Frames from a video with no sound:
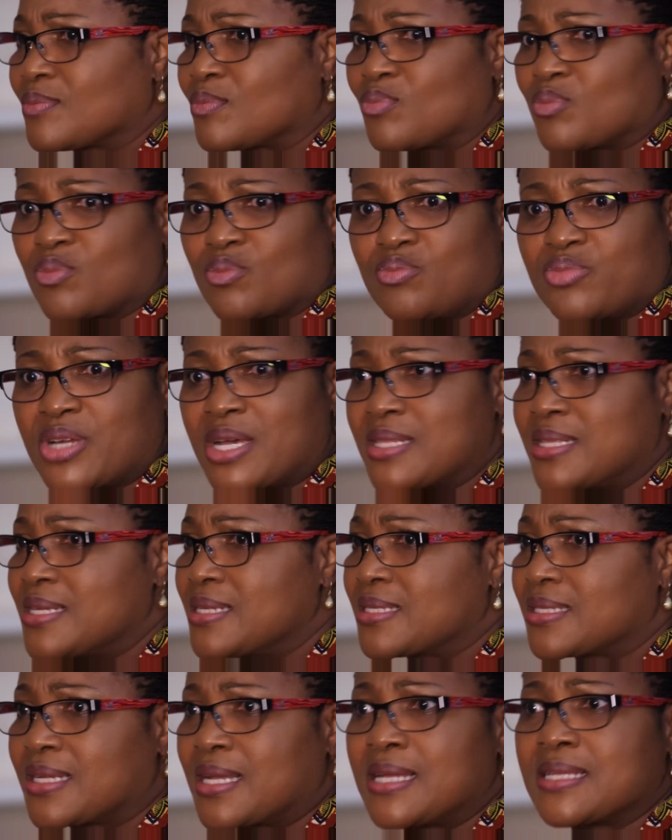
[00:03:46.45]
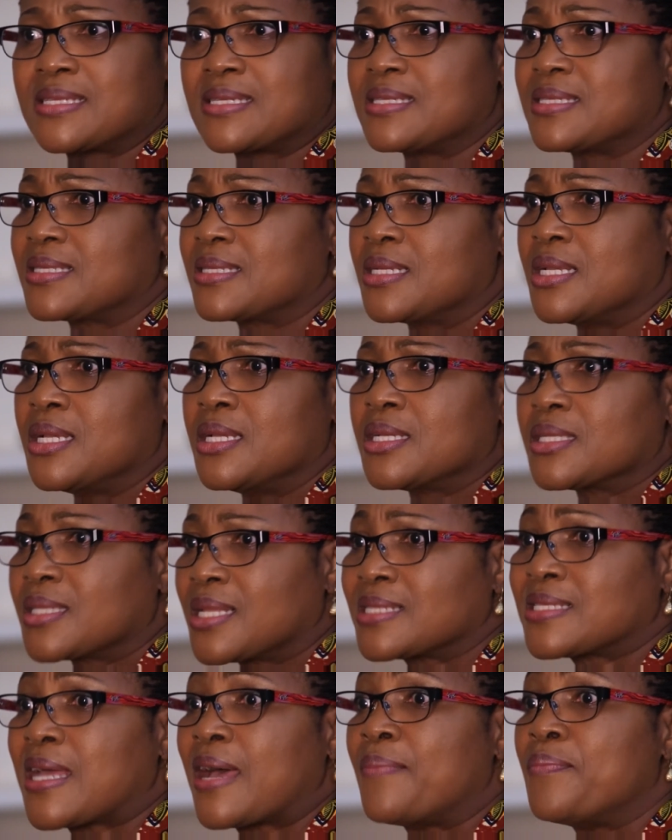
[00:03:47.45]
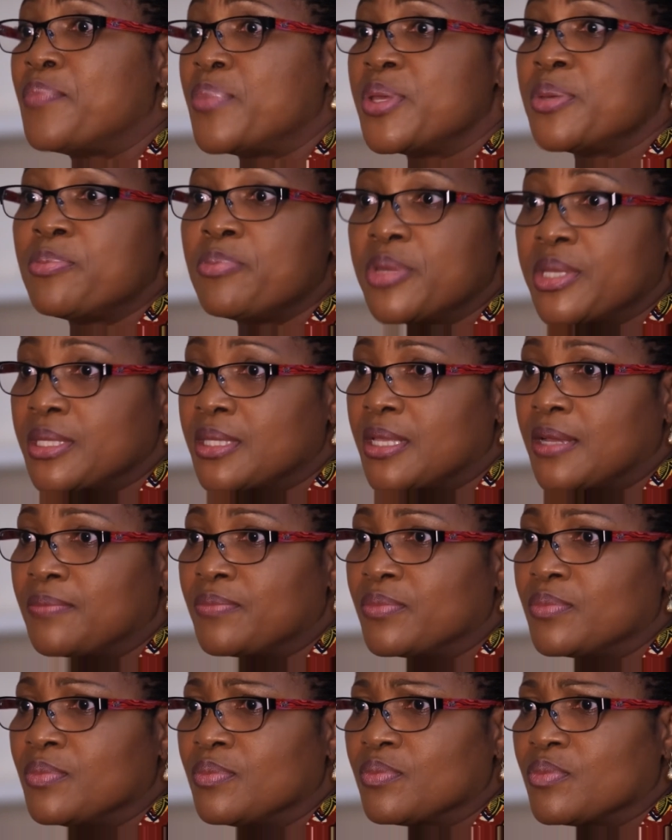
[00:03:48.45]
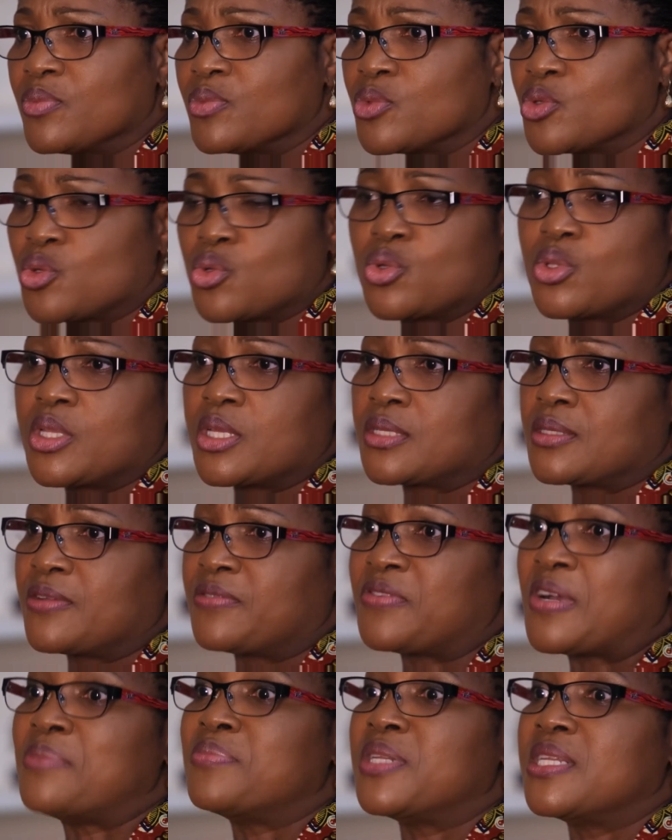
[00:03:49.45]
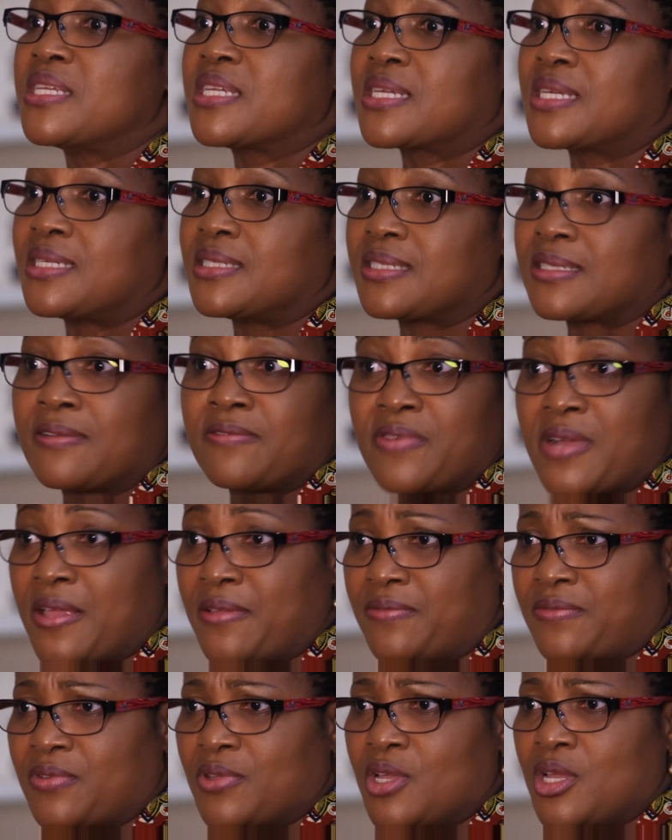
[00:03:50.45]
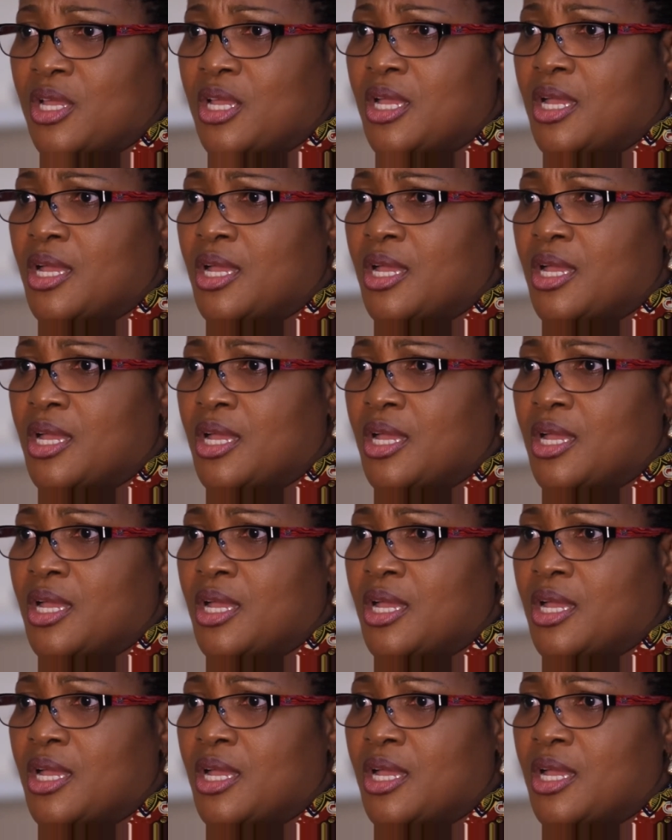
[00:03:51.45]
brothers, cousins that are pimping them so the family can survive.